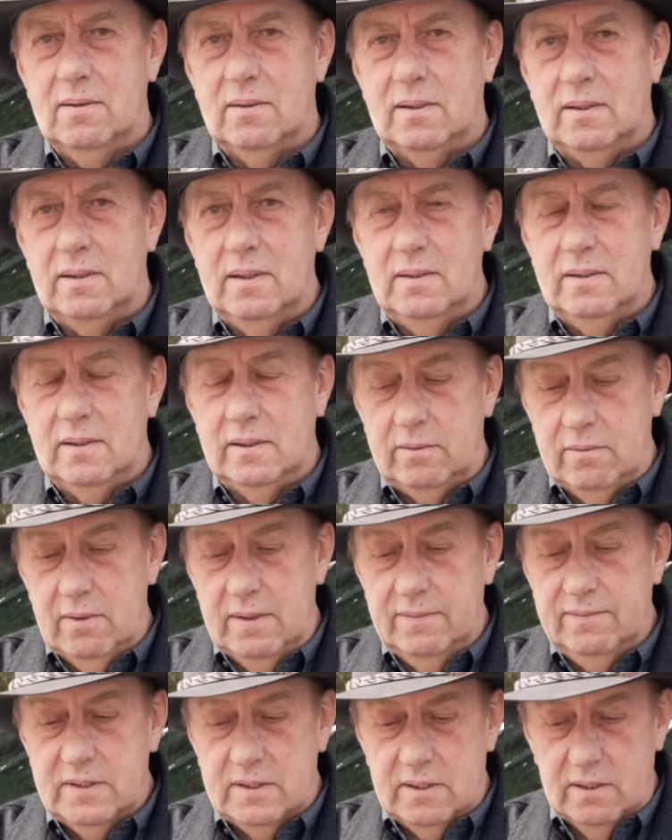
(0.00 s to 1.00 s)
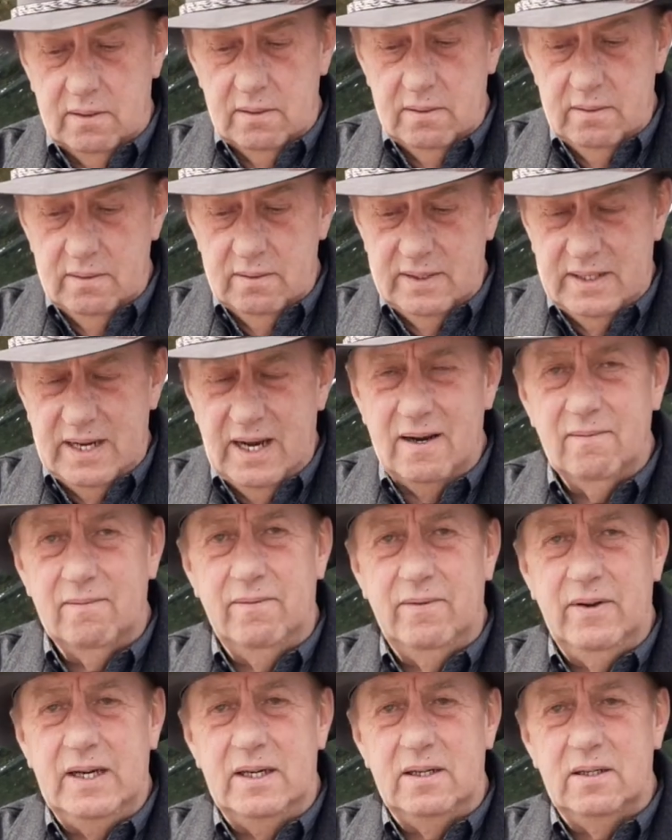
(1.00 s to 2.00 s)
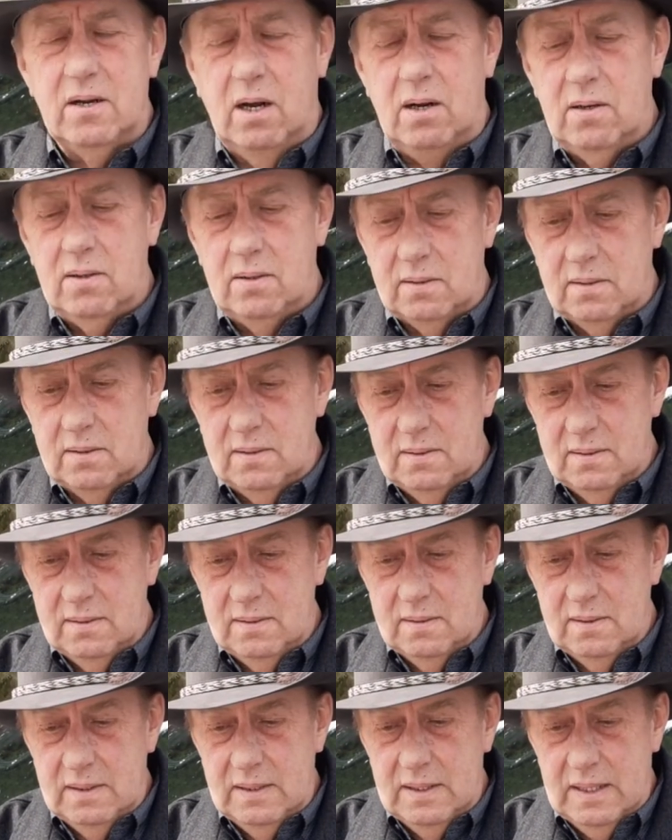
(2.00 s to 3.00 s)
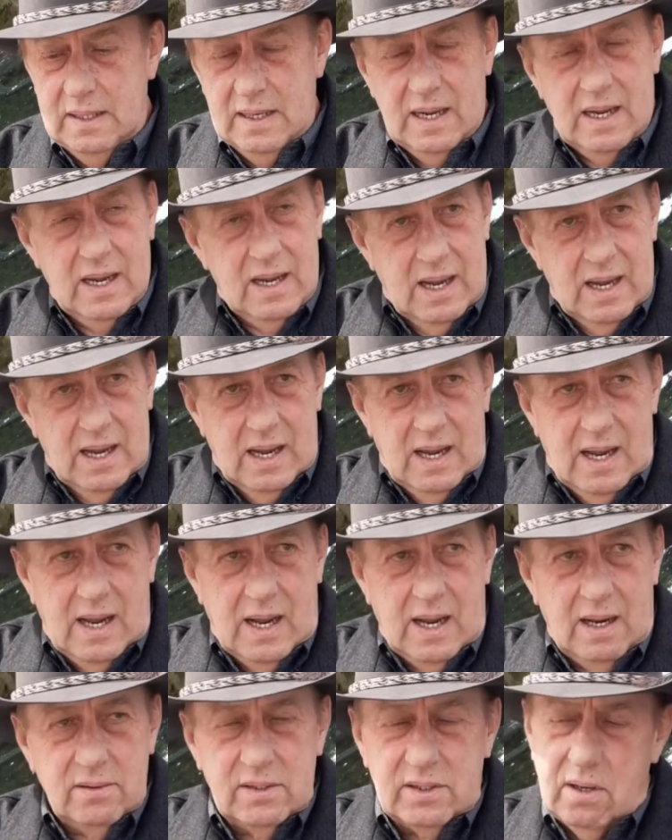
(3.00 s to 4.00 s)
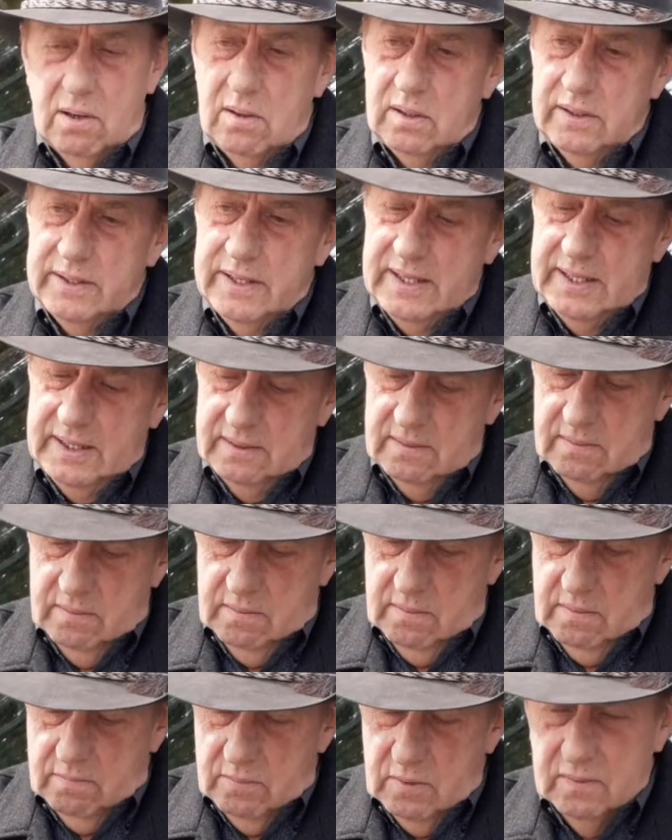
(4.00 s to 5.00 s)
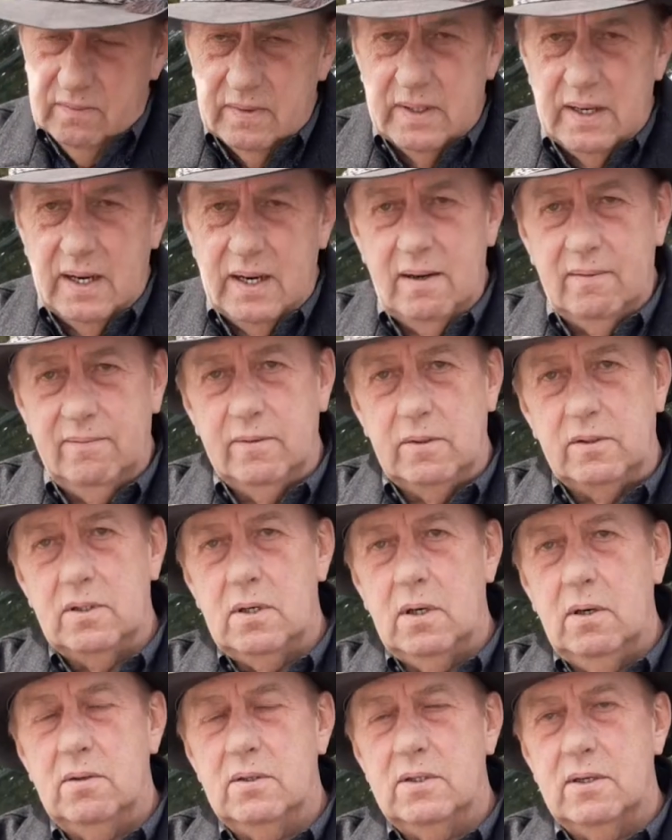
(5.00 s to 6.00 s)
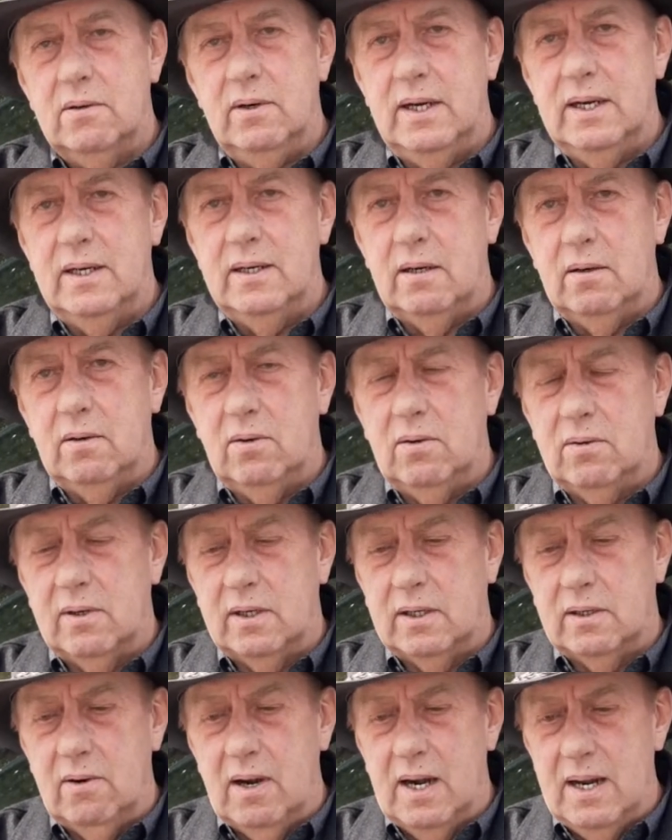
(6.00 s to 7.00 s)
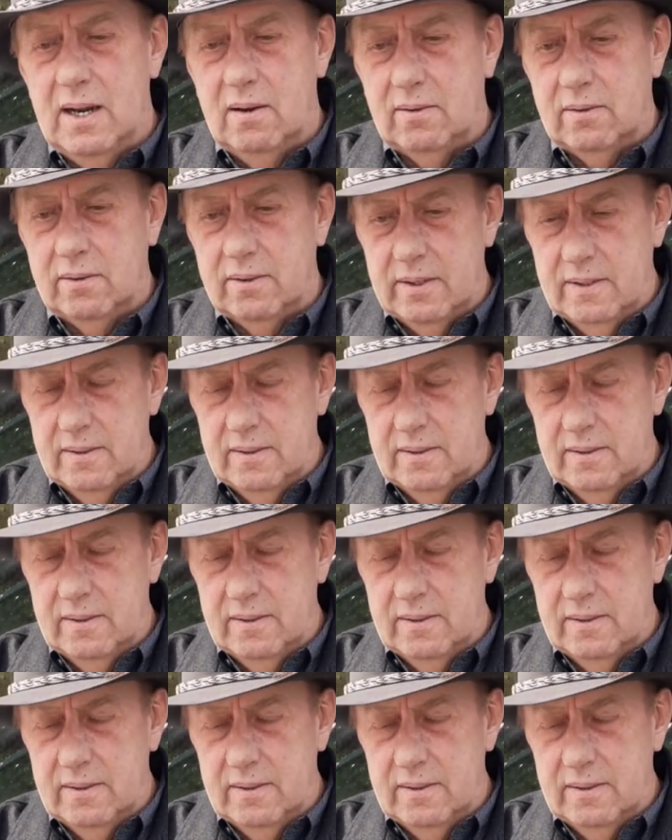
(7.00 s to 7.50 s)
and the drifts are 10 feet tall. I was all night moving heifers closer in to lower ground.